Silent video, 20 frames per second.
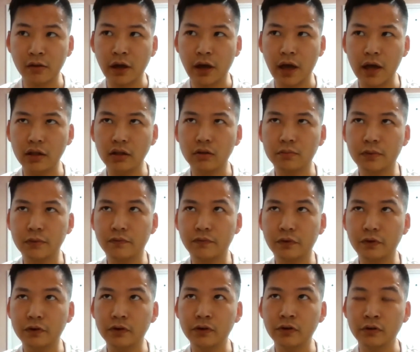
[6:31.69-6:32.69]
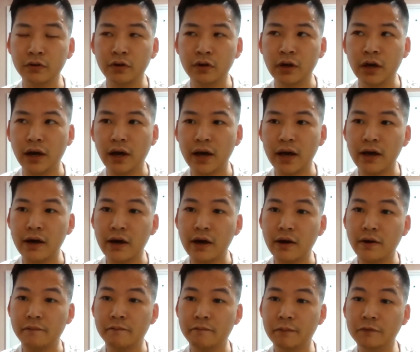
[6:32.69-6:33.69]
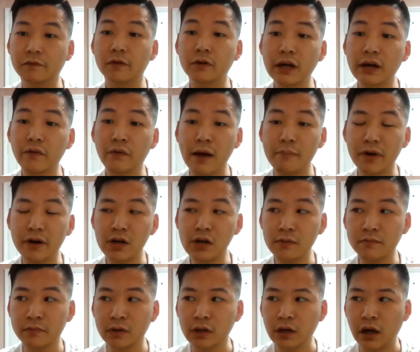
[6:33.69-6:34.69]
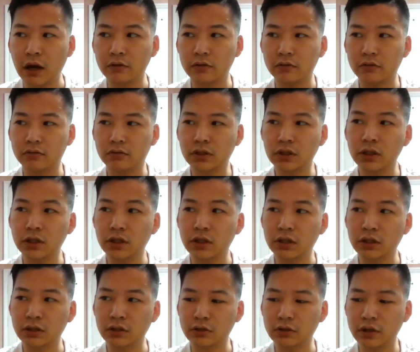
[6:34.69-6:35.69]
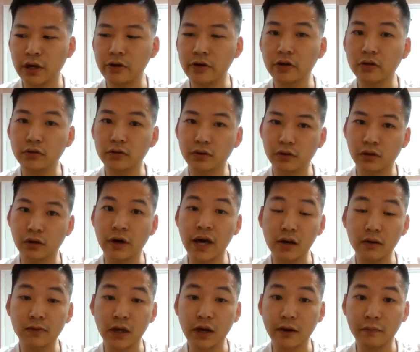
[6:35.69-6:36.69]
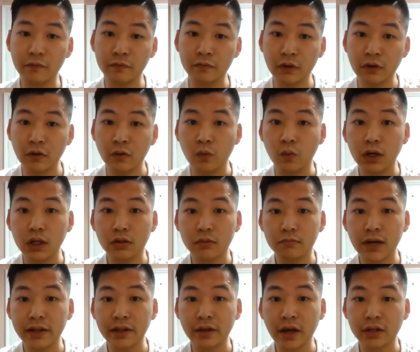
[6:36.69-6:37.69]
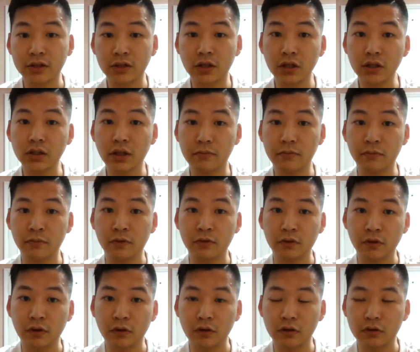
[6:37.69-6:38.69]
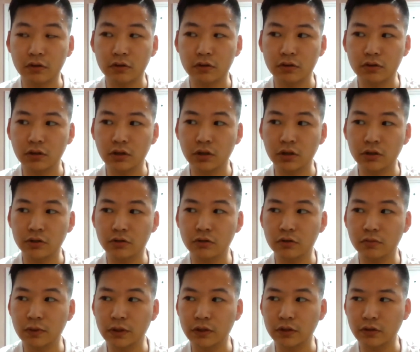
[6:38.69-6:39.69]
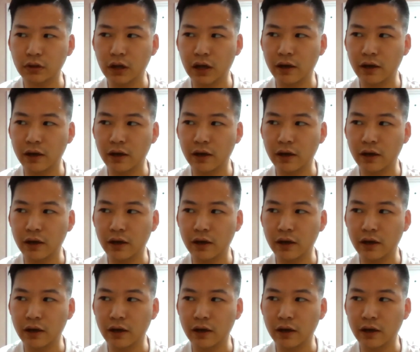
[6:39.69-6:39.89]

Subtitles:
And before I wrap it up, I'm gonna tell you ahead of time what my next content is going to be.